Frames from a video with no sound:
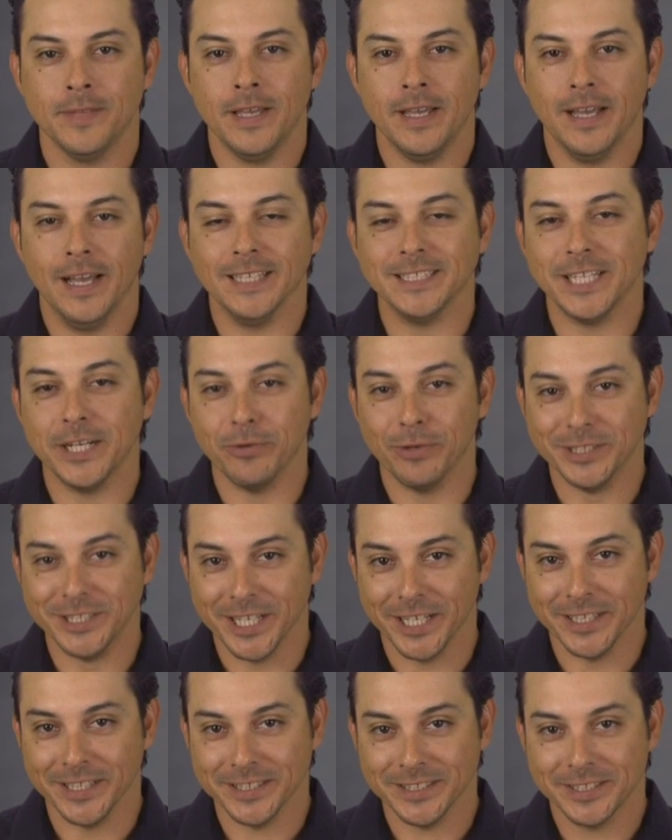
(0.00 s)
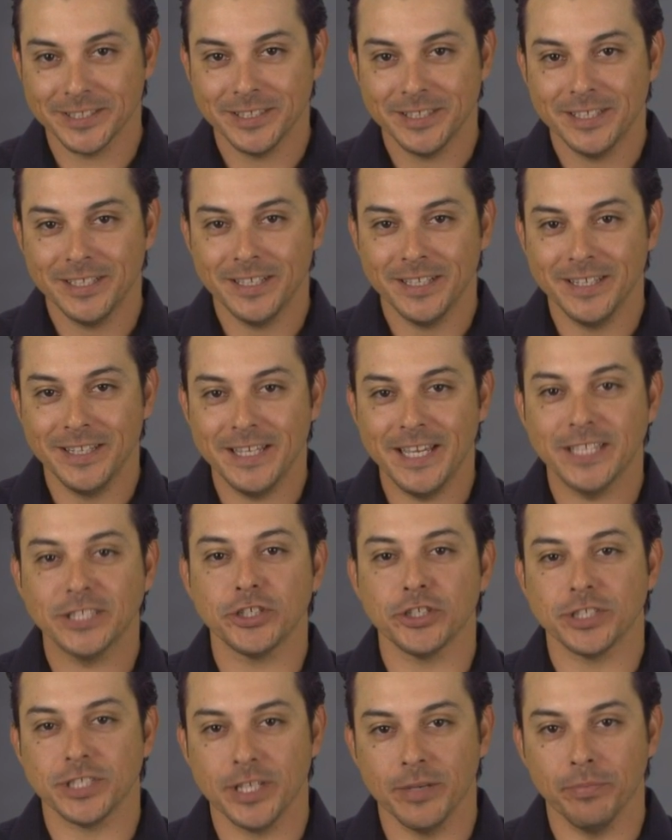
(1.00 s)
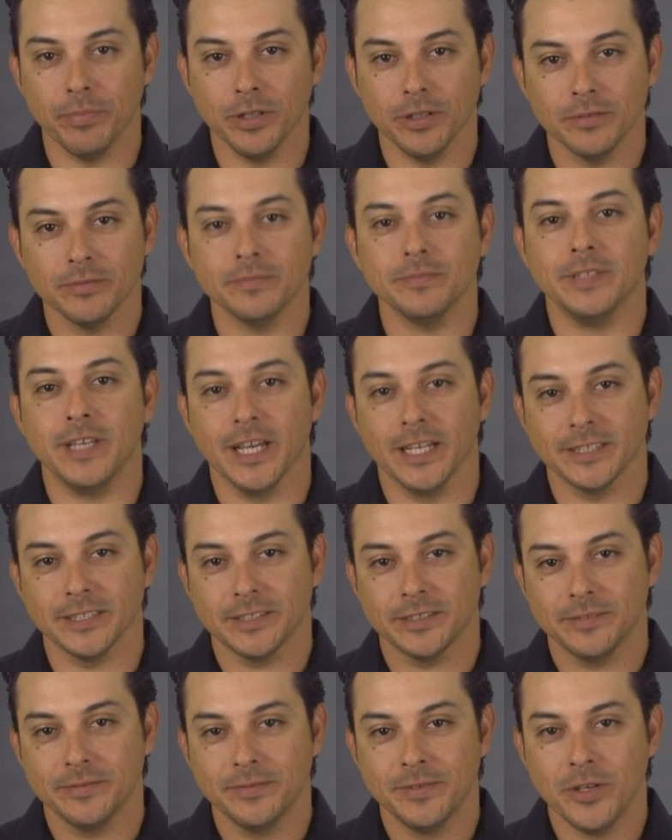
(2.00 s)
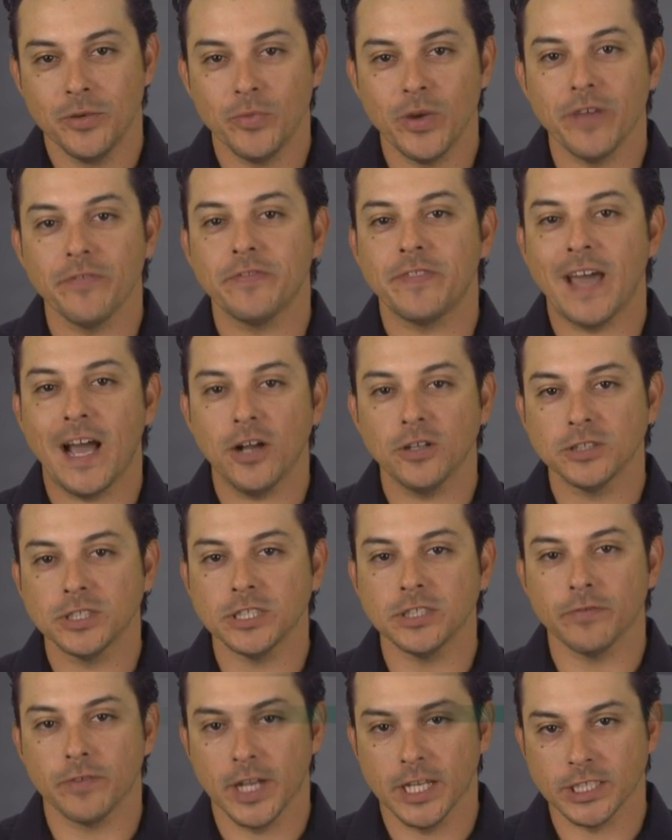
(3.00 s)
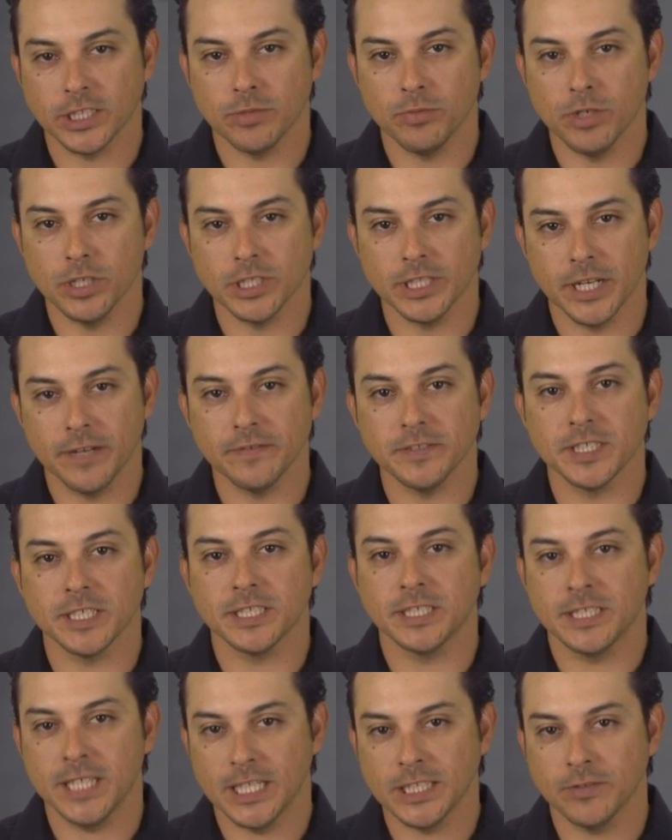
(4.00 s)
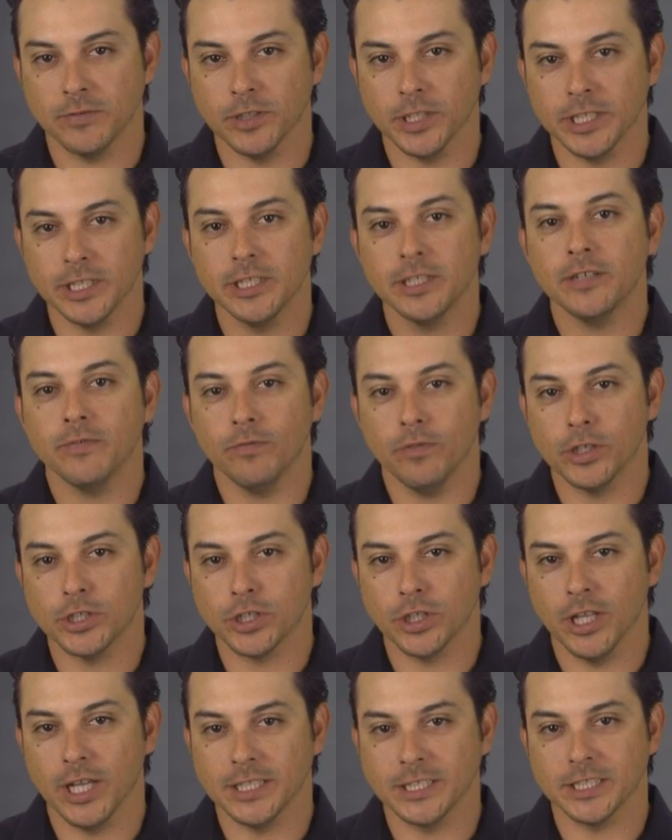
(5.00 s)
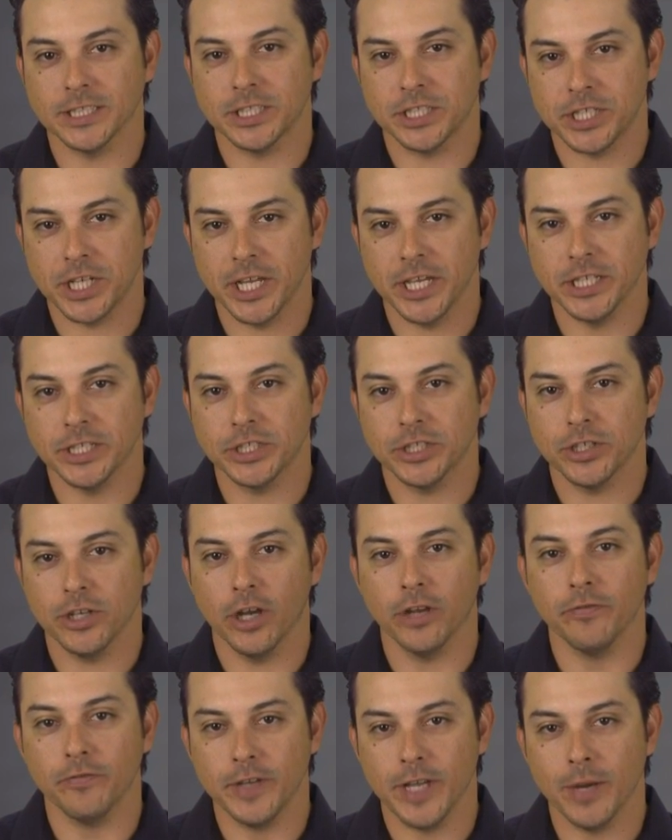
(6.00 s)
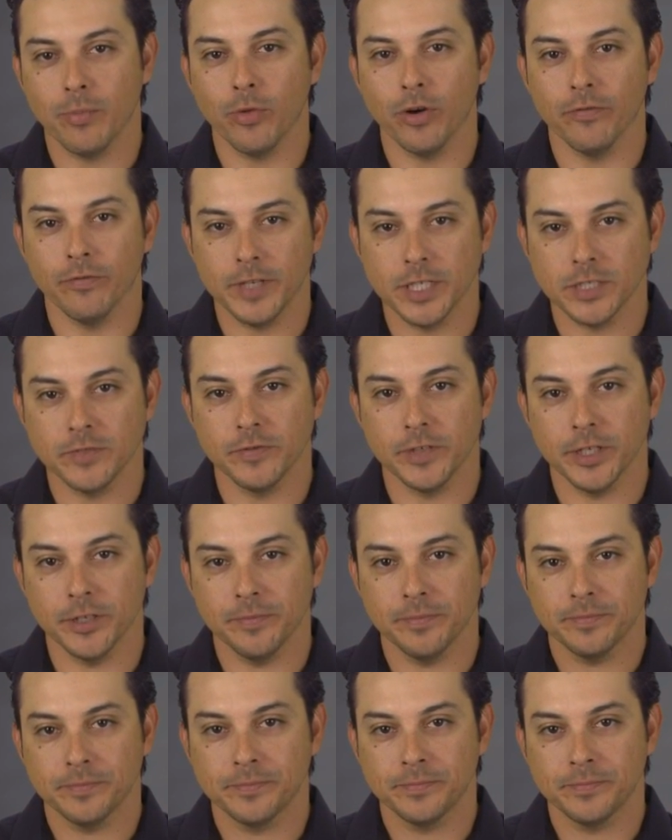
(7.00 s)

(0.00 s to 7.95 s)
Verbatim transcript: Has anyone done this? The answer is simple, yes. We have thousands of customers that have successfully virtualized Exchange on VMware vSphere.